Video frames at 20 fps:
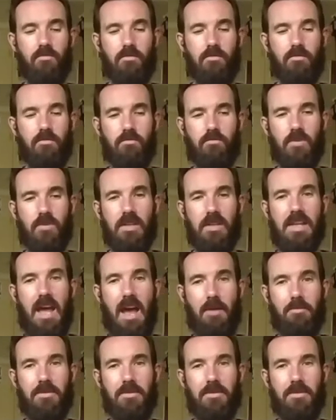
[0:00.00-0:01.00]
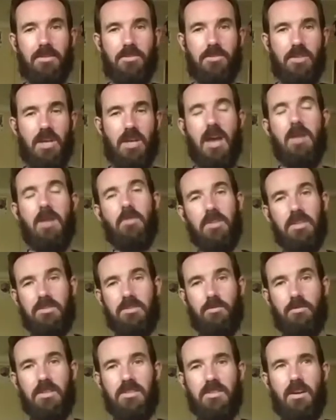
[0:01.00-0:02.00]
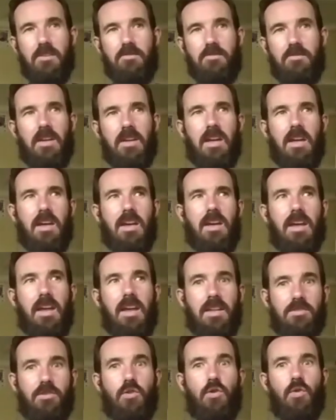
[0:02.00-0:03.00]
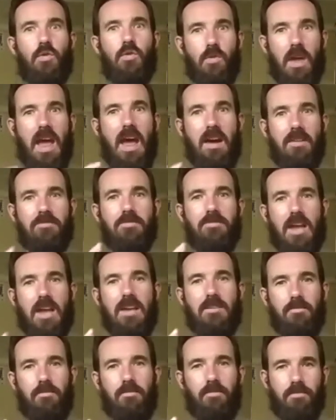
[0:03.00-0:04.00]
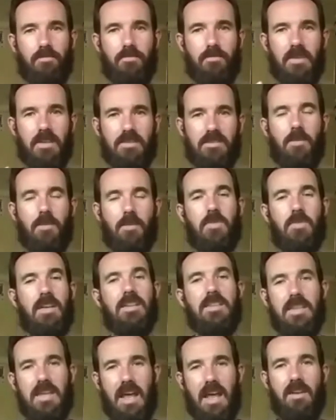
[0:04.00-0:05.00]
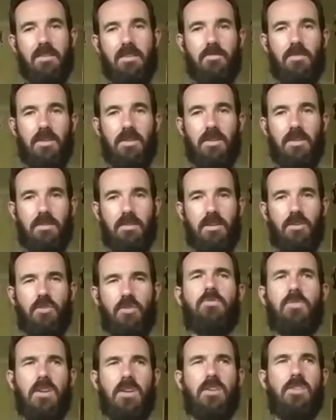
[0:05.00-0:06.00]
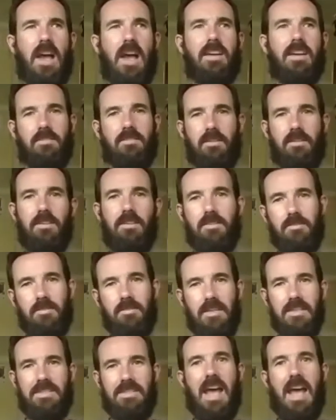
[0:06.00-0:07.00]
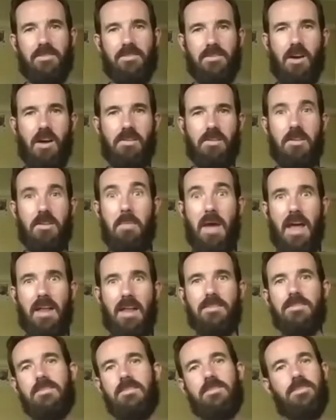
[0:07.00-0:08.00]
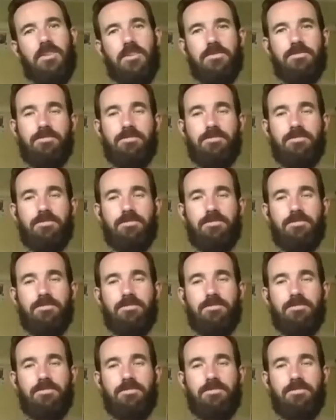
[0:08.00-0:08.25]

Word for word: really happy to jam on this sort of stuff, it's cool to have like something at the end of it that you feel like is tactile and matters, you know?